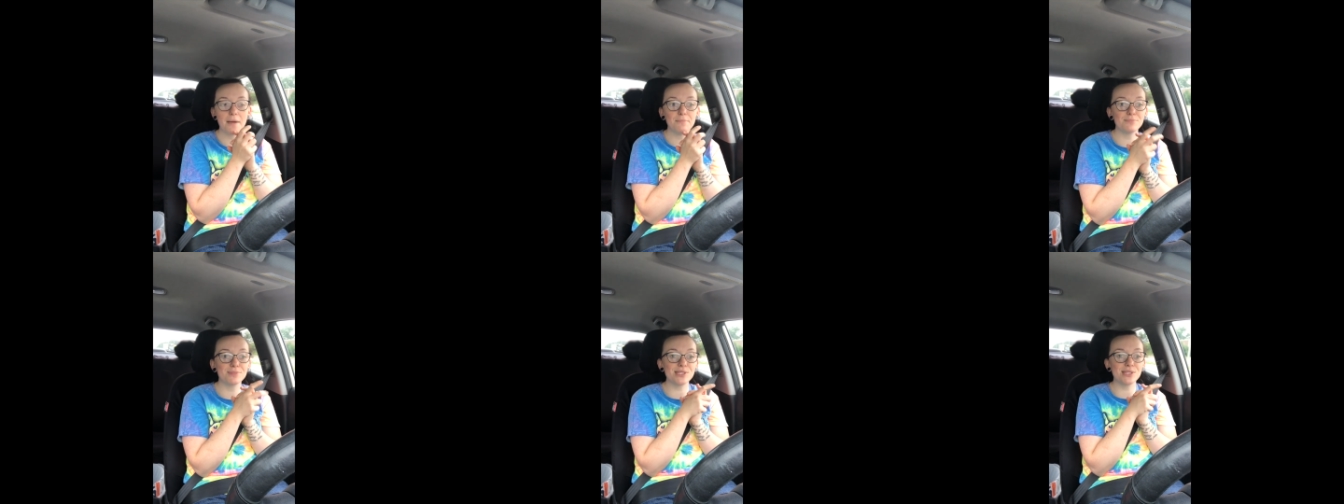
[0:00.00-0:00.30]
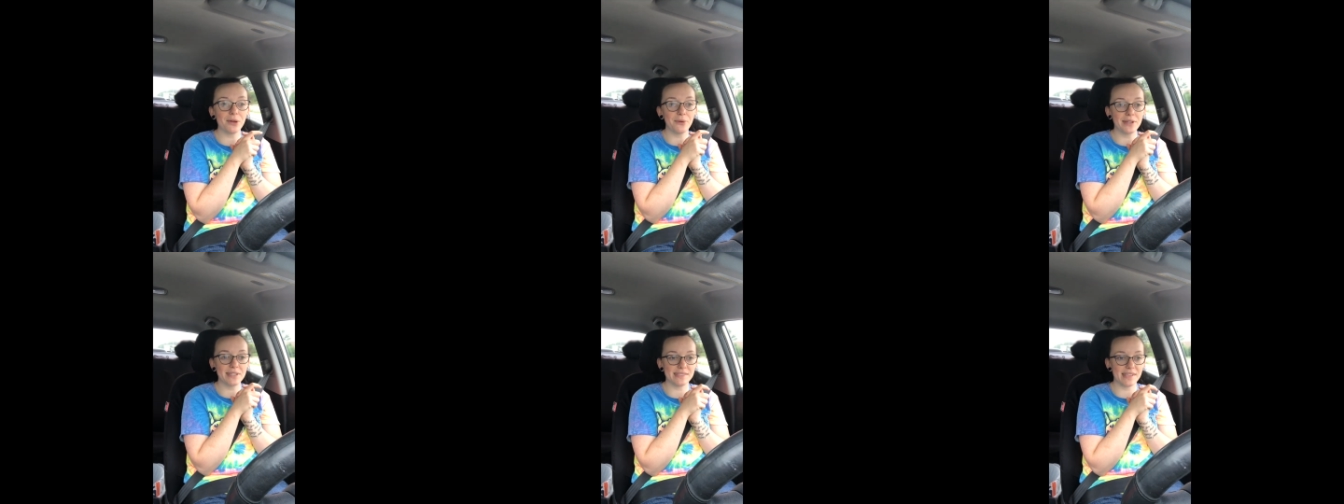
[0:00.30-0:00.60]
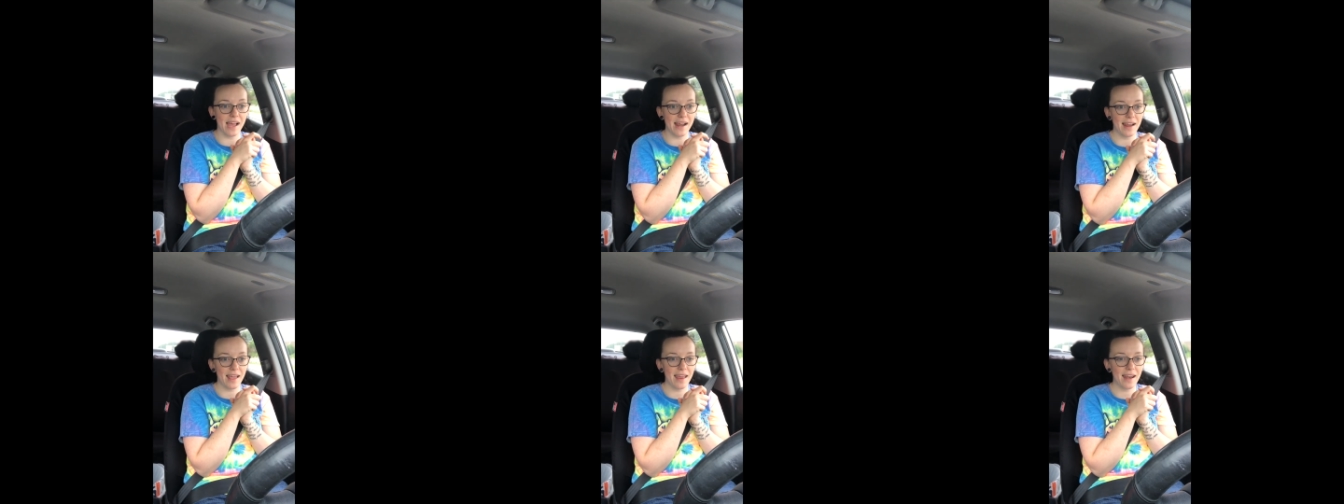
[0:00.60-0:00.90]
I'm so
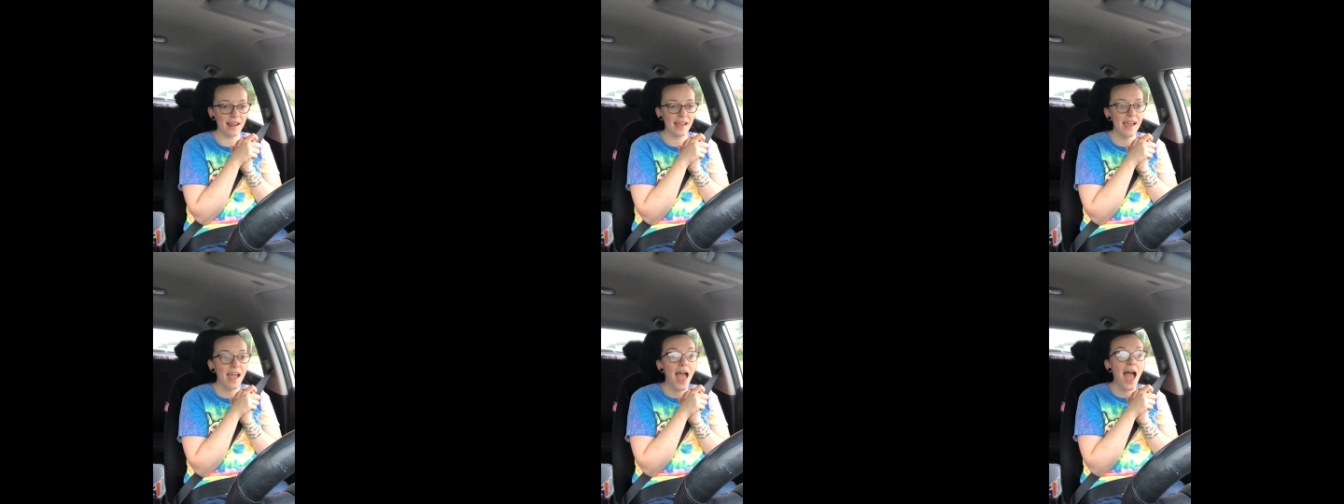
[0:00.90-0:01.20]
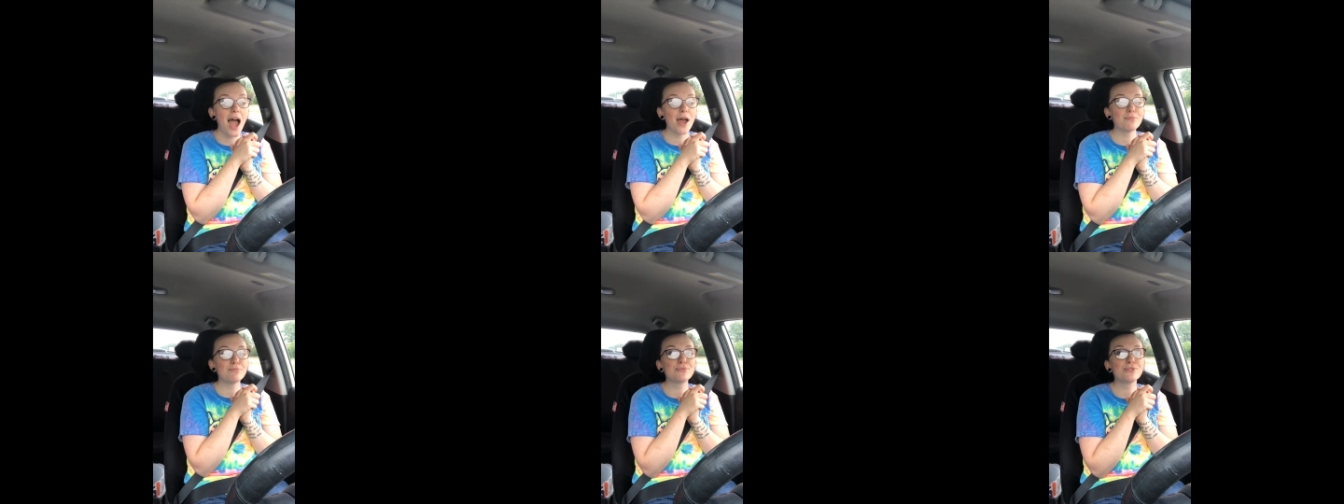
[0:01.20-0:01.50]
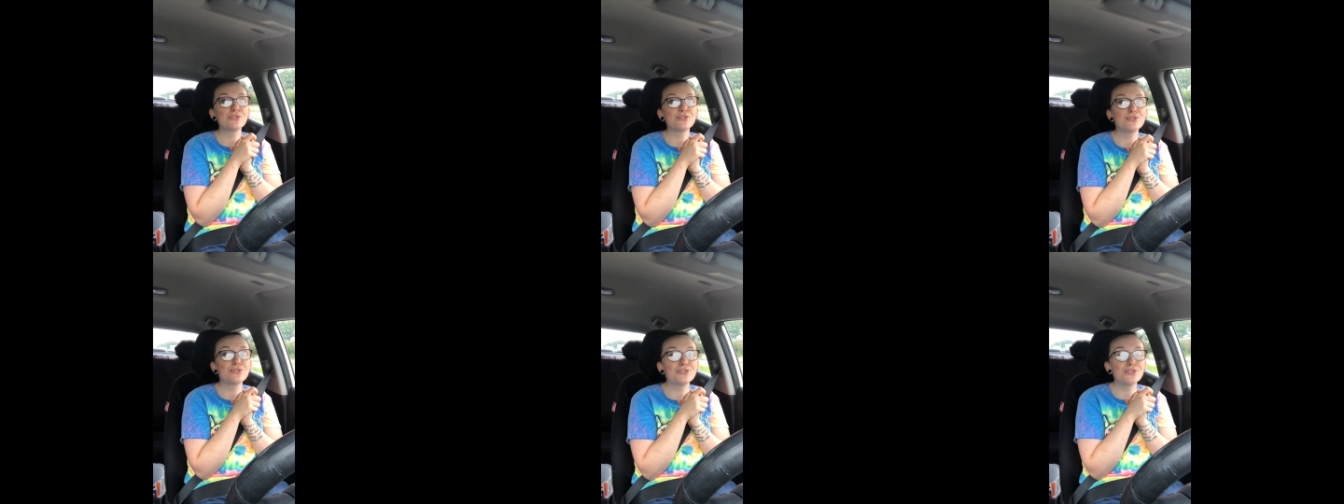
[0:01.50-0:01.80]
excited
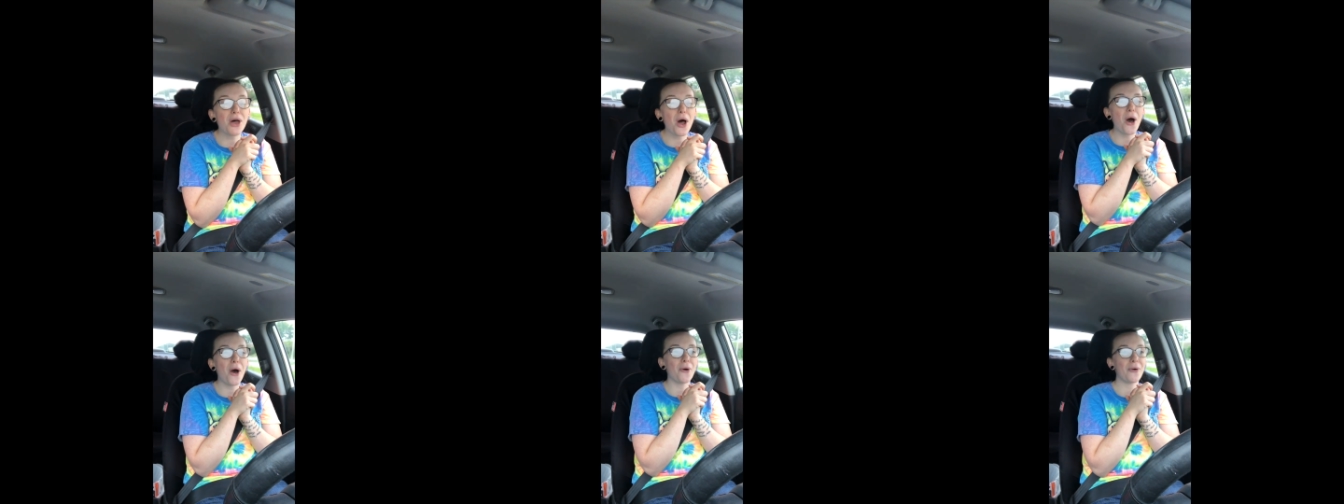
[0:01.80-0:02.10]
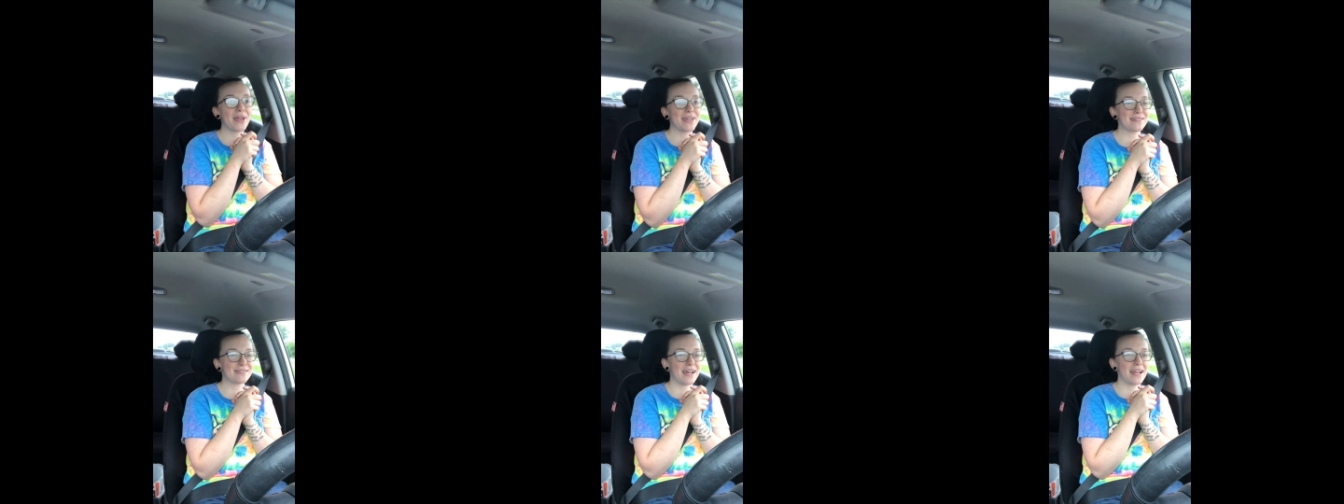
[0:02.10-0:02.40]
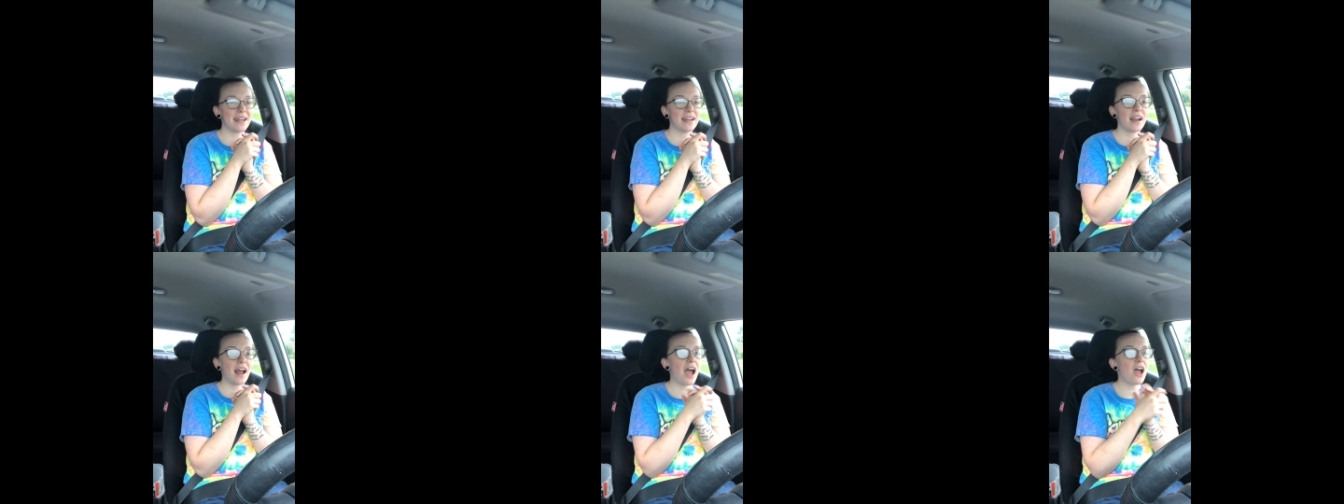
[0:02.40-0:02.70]
so
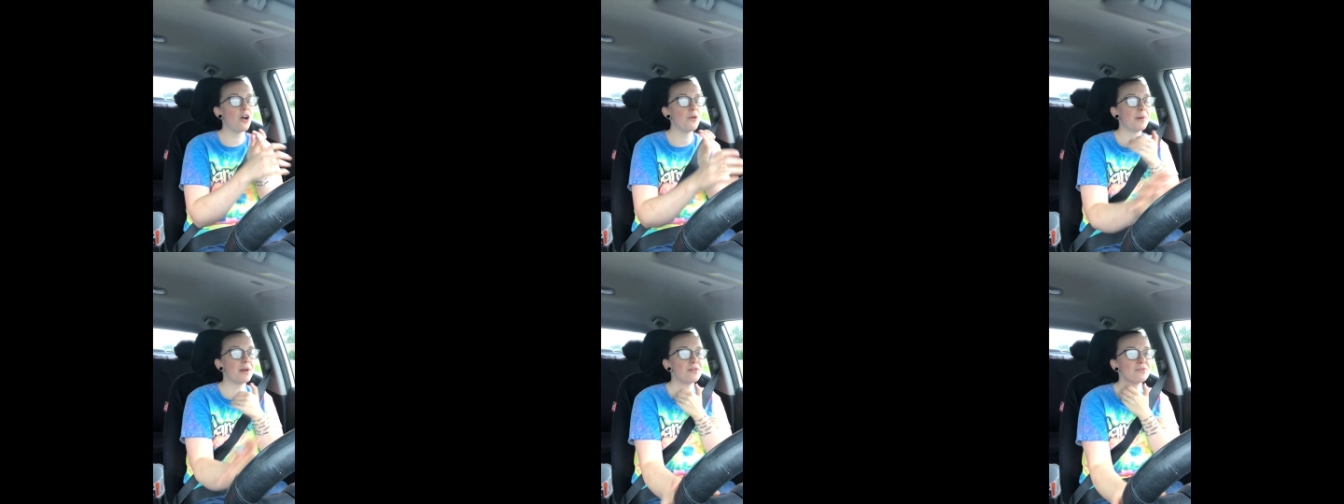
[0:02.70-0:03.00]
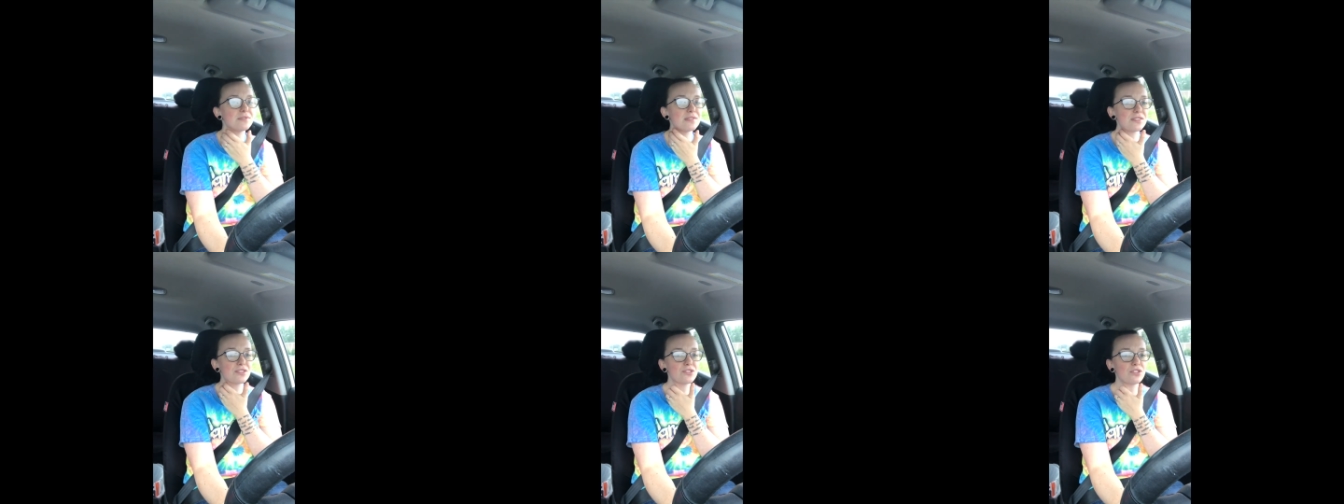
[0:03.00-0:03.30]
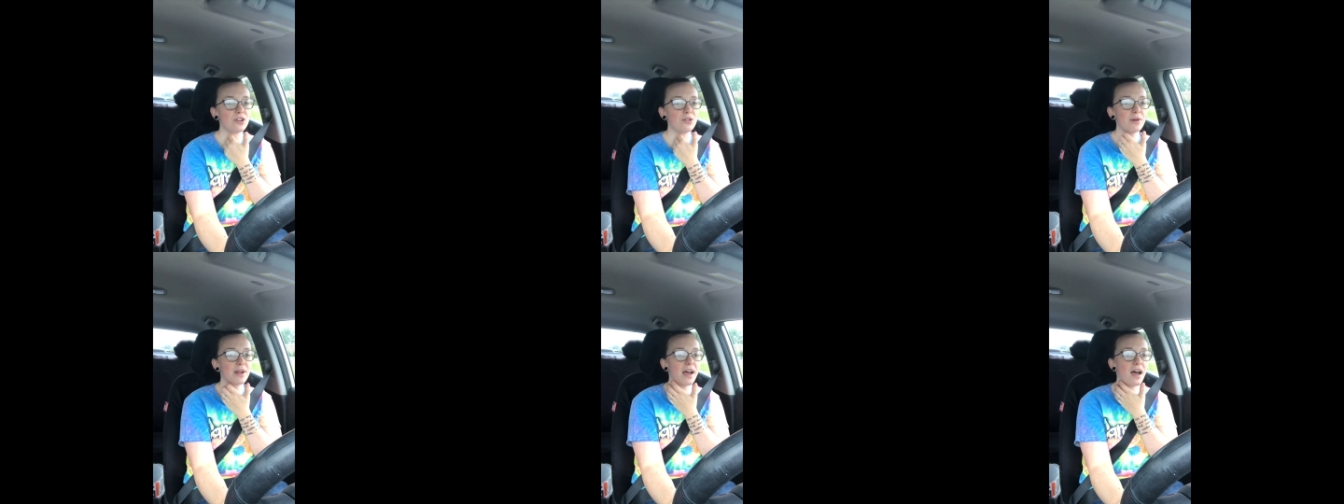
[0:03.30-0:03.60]
excited. I hope I don't
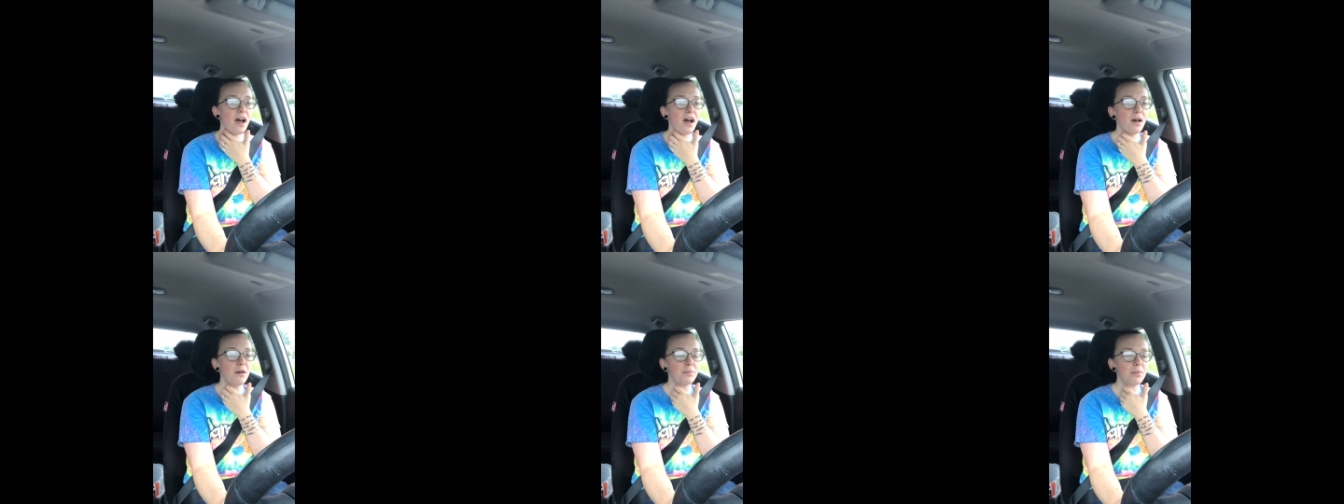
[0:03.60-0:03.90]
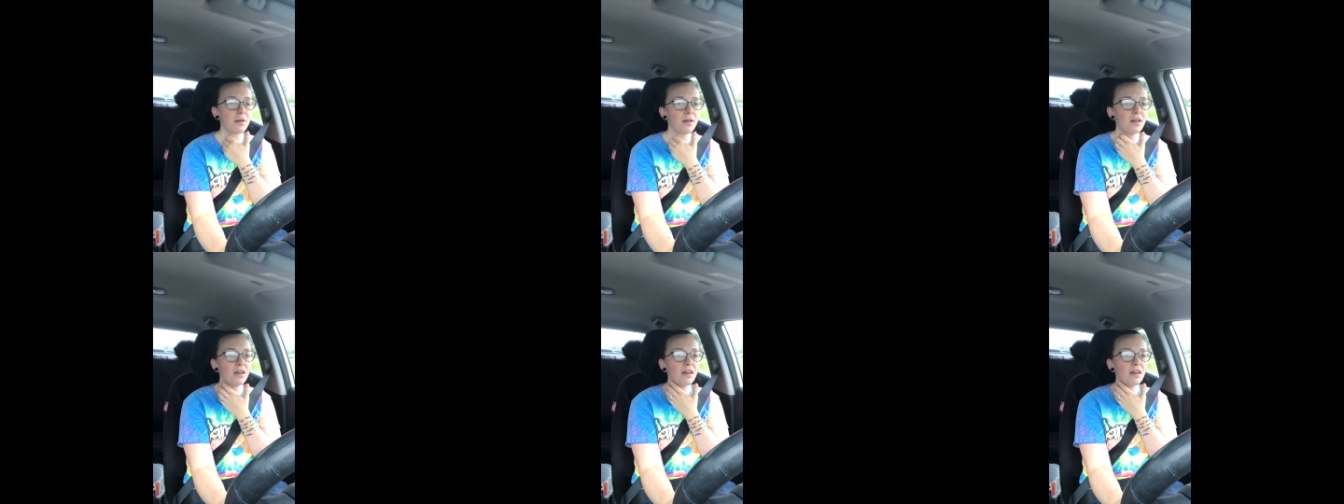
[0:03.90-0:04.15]
screw it up.